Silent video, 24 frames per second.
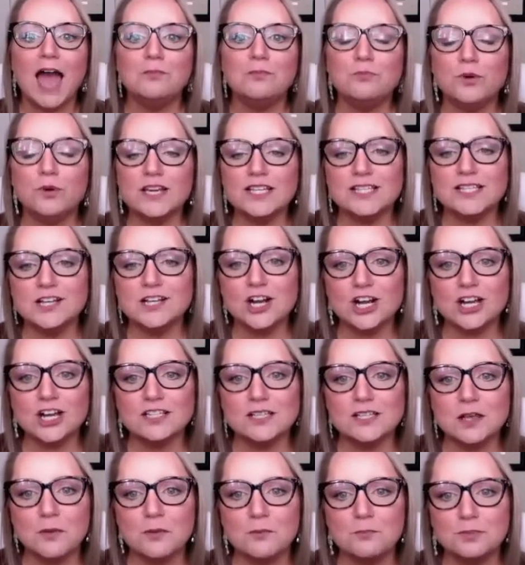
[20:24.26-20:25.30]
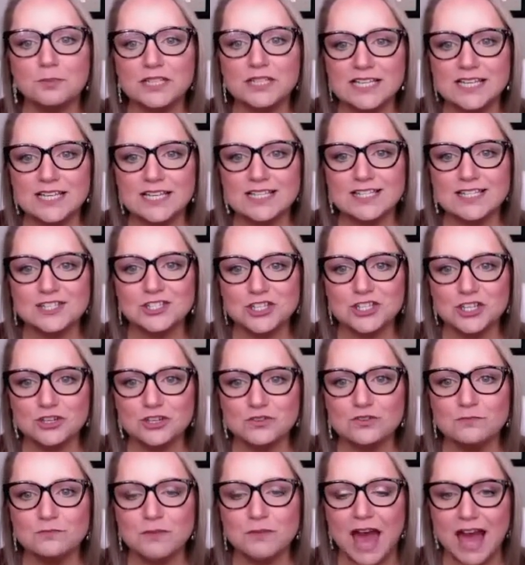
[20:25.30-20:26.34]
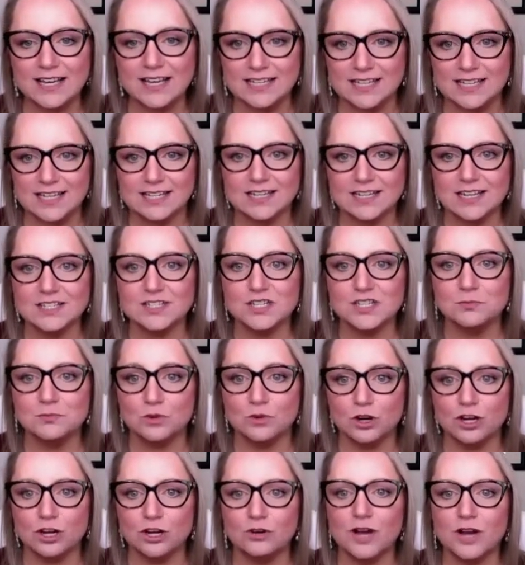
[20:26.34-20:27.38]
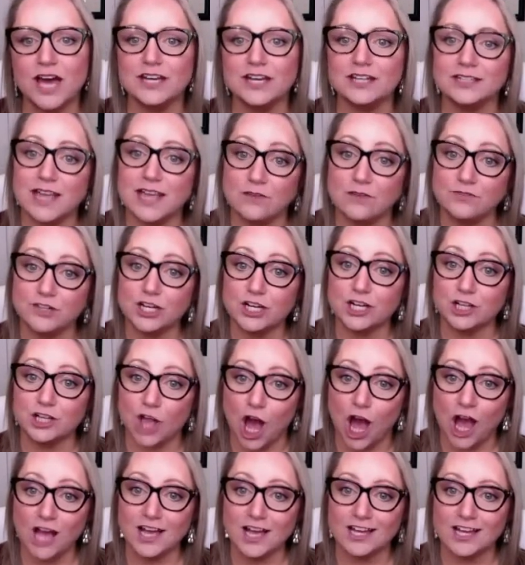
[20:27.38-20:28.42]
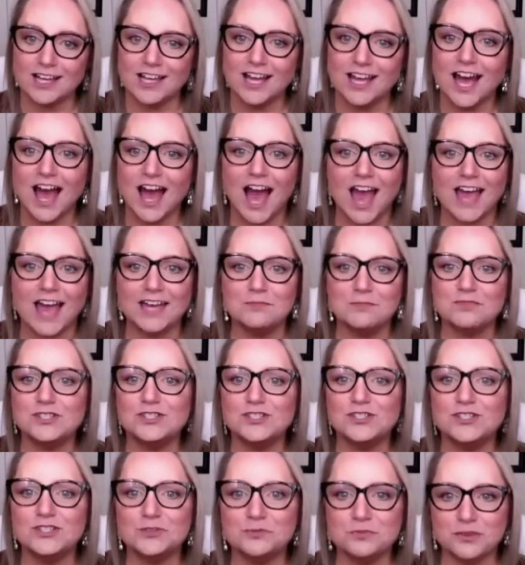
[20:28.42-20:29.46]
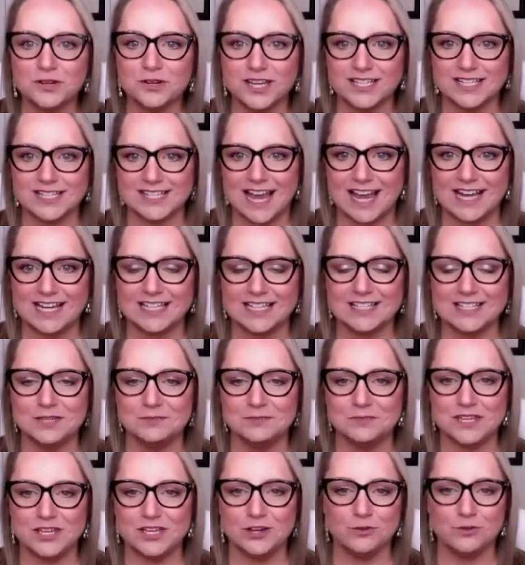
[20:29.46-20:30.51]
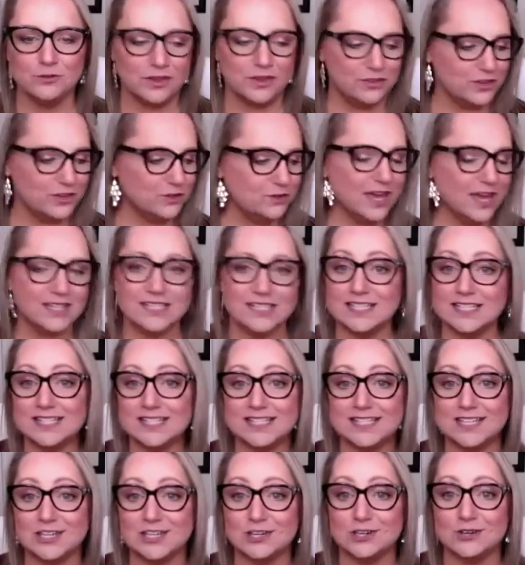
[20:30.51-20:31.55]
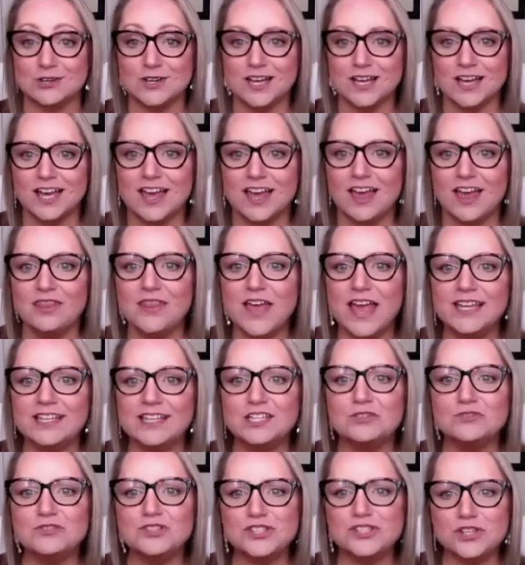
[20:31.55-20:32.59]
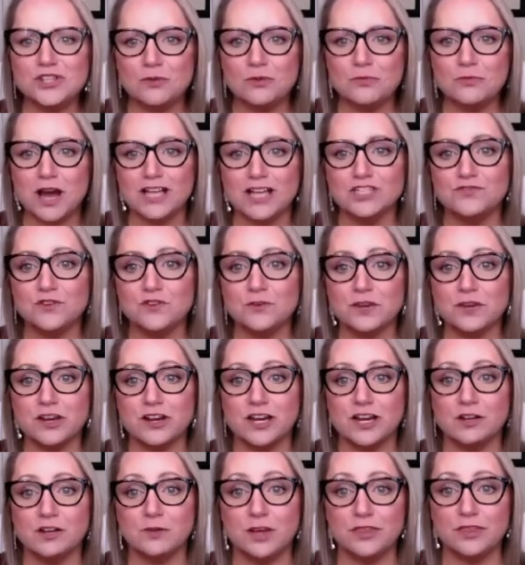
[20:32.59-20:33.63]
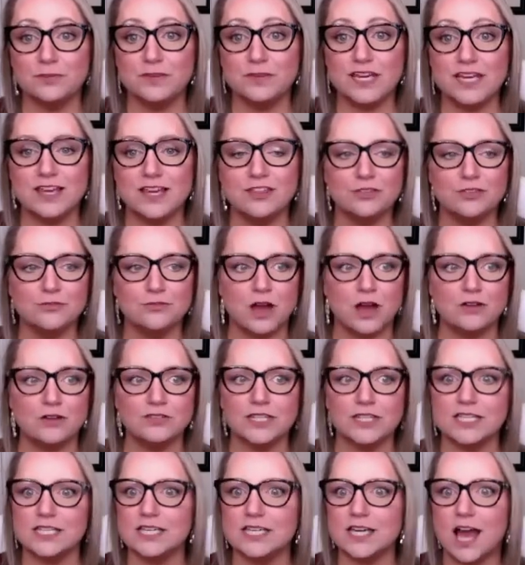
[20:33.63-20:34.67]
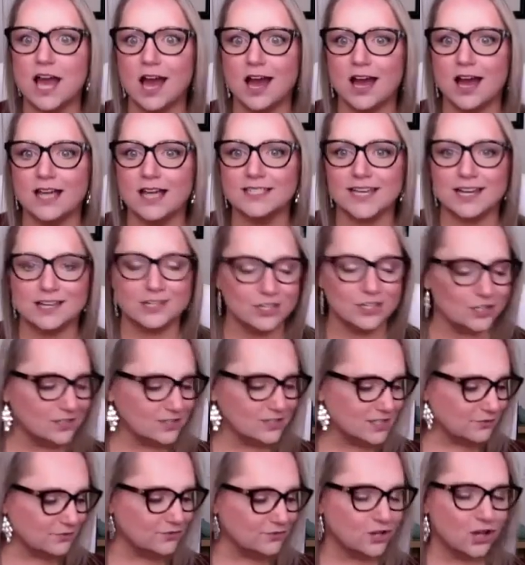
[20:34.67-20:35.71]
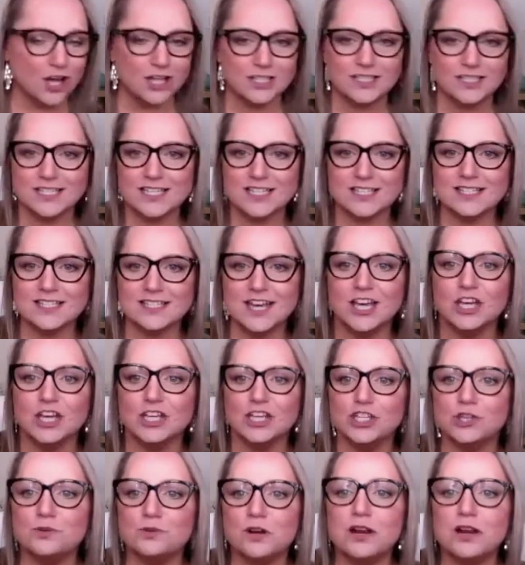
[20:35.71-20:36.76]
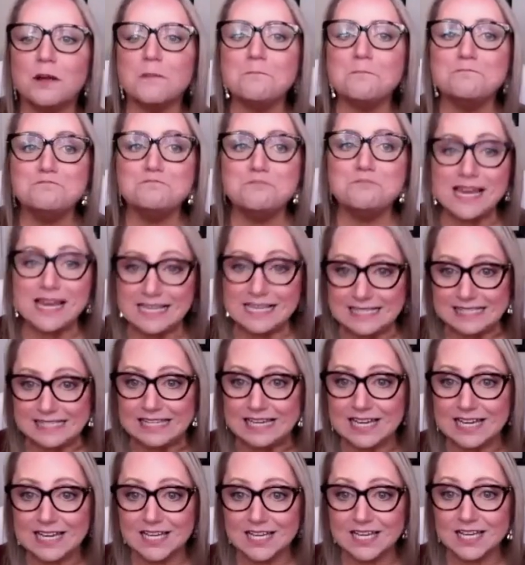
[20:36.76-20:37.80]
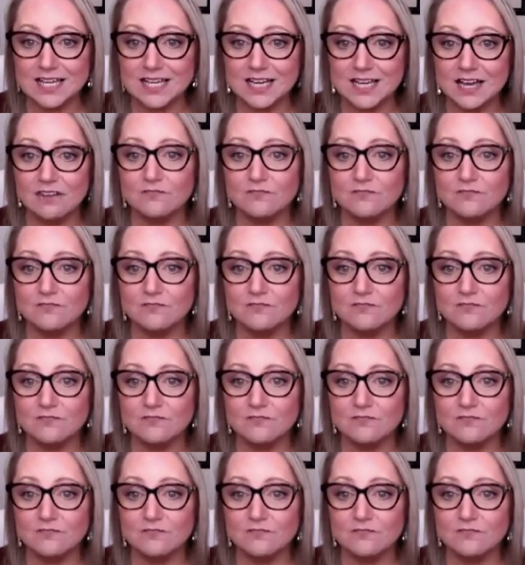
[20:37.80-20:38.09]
And boys and girls, please tune back in tomorrow at 11 o'clock. I am super excited to be here with you and to see you. Thank you so much for bearing with me throughout the technical difficulties. You are amazing